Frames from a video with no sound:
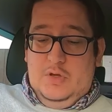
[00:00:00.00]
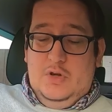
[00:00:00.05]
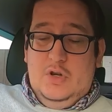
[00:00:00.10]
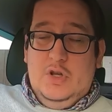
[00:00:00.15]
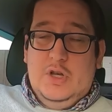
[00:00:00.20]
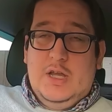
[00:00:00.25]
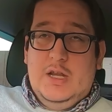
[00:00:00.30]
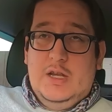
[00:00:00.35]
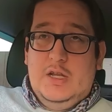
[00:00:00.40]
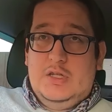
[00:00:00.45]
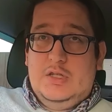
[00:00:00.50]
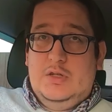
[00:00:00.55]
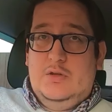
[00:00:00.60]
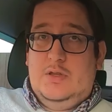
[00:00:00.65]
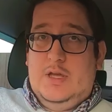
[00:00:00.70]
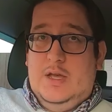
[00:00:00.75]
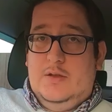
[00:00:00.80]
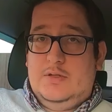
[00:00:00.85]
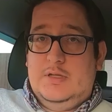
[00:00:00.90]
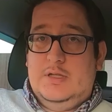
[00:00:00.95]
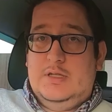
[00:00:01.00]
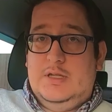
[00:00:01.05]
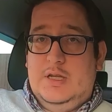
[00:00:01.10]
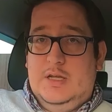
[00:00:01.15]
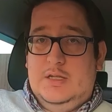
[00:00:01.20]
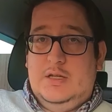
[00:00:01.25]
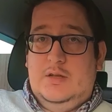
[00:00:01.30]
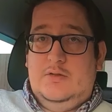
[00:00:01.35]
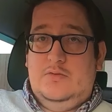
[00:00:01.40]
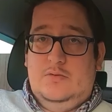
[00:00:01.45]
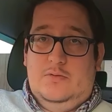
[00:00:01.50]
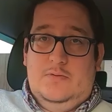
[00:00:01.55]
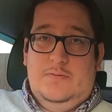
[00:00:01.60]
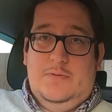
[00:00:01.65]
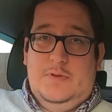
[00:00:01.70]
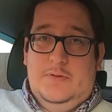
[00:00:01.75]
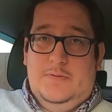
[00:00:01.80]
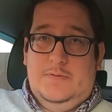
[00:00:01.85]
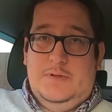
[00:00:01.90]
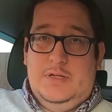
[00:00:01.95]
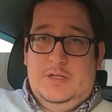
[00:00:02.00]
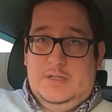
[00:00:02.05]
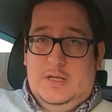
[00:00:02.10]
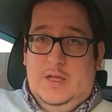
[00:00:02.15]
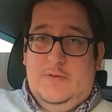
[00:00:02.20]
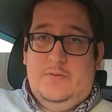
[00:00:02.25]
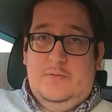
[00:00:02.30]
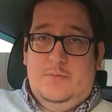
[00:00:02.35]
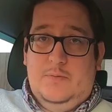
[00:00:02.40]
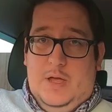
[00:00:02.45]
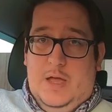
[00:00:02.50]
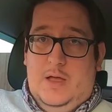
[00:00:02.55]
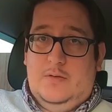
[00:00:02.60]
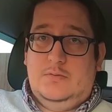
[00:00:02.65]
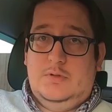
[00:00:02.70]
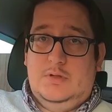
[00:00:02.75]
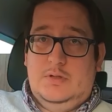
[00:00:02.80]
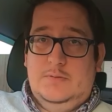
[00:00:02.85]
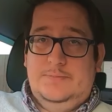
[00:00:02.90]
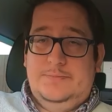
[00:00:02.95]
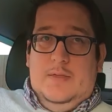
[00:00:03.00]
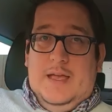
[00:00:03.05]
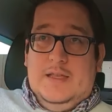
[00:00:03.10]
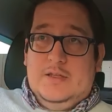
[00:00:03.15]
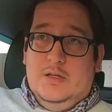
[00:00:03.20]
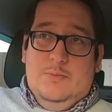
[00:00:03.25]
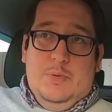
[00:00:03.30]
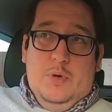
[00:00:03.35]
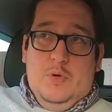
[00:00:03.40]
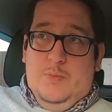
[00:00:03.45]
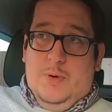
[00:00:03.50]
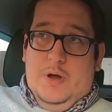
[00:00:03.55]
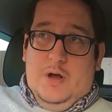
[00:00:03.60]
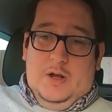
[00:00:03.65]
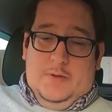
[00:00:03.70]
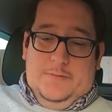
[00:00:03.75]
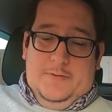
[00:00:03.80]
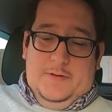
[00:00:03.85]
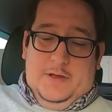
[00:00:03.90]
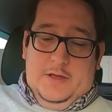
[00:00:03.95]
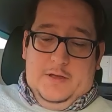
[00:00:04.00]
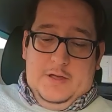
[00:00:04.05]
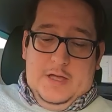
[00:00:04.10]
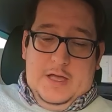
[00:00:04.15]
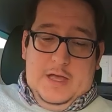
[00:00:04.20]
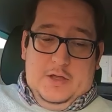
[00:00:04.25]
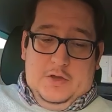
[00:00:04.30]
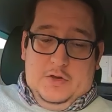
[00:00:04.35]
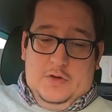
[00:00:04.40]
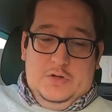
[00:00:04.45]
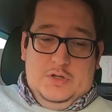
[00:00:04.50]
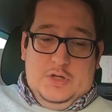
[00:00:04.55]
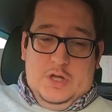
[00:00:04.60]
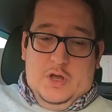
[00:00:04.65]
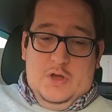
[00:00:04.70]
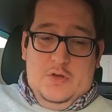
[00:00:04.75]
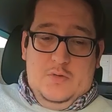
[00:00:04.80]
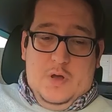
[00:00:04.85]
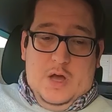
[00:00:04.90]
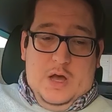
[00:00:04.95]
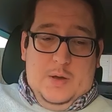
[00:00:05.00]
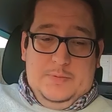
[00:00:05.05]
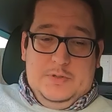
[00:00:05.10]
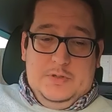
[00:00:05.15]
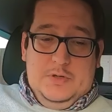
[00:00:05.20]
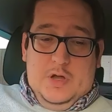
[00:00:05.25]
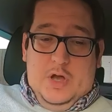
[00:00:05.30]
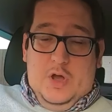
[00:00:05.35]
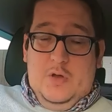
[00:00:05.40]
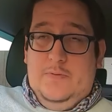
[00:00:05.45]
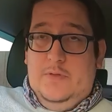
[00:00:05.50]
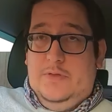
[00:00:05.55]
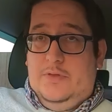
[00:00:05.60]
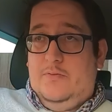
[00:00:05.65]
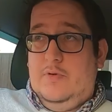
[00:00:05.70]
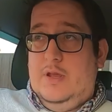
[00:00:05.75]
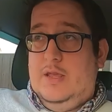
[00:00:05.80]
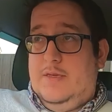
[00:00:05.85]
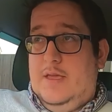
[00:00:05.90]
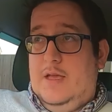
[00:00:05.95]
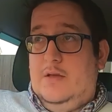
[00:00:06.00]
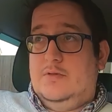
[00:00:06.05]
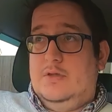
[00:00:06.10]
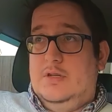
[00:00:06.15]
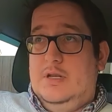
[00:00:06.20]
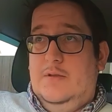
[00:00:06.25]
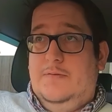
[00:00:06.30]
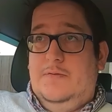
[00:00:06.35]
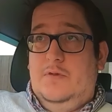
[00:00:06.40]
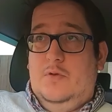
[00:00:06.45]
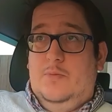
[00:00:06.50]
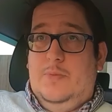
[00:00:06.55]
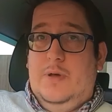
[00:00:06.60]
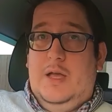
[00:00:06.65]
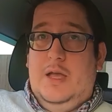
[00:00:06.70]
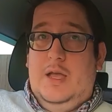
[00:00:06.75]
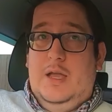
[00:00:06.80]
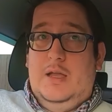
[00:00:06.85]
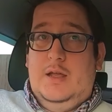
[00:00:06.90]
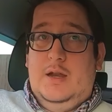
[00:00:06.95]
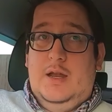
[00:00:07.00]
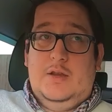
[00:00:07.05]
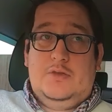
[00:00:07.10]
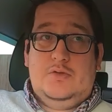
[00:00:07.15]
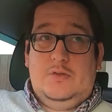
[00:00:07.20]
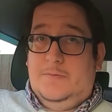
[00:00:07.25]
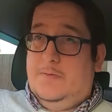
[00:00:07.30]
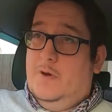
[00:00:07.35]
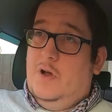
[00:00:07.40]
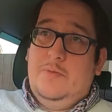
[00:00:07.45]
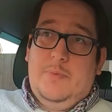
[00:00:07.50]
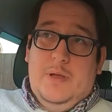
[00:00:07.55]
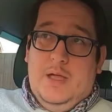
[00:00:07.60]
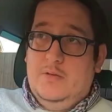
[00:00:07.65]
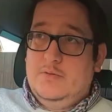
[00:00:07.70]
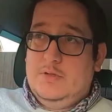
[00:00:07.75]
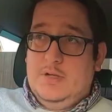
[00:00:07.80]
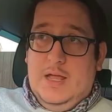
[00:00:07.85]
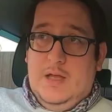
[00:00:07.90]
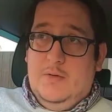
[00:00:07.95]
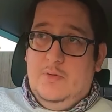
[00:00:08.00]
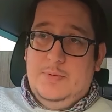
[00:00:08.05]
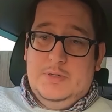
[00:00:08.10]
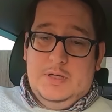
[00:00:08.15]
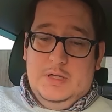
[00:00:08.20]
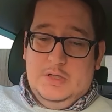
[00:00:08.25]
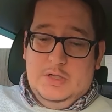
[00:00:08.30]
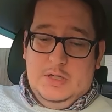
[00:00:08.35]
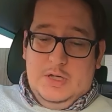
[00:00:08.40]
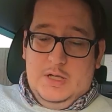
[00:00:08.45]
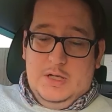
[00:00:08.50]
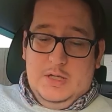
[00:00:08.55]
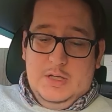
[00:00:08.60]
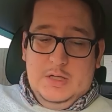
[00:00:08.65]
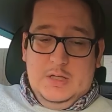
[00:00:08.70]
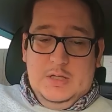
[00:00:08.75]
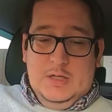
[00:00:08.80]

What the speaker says: You're looking at £2,657. That's a ballpark figure. It could go up to over 3,000 if you're paying an extra £5 an hour potentially.